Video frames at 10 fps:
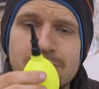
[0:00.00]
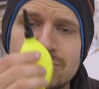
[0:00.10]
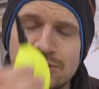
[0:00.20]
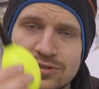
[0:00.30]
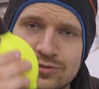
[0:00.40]

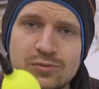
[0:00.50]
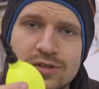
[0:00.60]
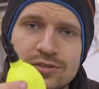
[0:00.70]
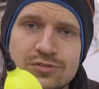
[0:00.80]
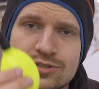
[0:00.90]
but this
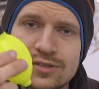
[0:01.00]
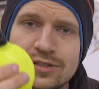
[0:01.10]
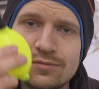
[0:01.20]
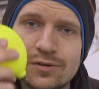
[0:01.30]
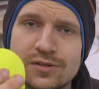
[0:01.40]
one
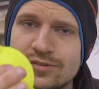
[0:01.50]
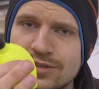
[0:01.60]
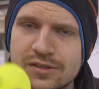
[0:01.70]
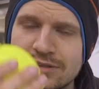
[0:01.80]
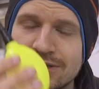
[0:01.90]
usually works
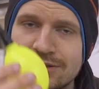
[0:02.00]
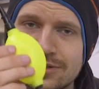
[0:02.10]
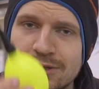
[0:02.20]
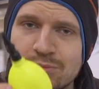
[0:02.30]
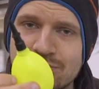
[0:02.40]
like
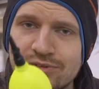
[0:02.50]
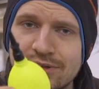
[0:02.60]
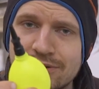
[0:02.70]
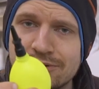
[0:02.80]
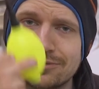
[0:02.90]

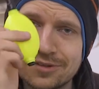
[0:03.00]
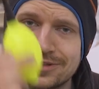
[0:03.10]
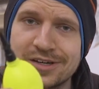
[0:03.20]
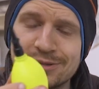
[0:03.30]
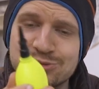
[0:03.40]
99% of the
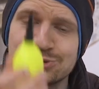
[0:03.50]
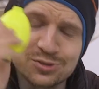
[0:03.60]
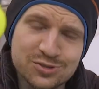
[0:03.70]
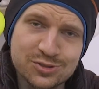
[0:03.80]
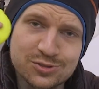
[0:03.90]
time, so
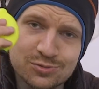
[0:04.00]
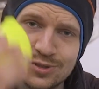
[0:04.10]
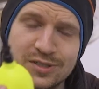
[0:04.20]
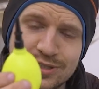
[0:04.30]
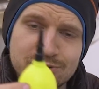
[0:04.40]
it's
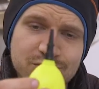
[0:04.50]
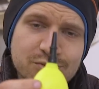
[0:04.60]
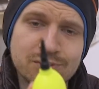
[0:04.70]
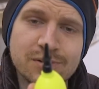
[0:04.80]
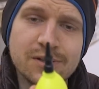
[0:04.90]
really
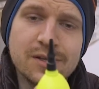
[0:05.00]
useful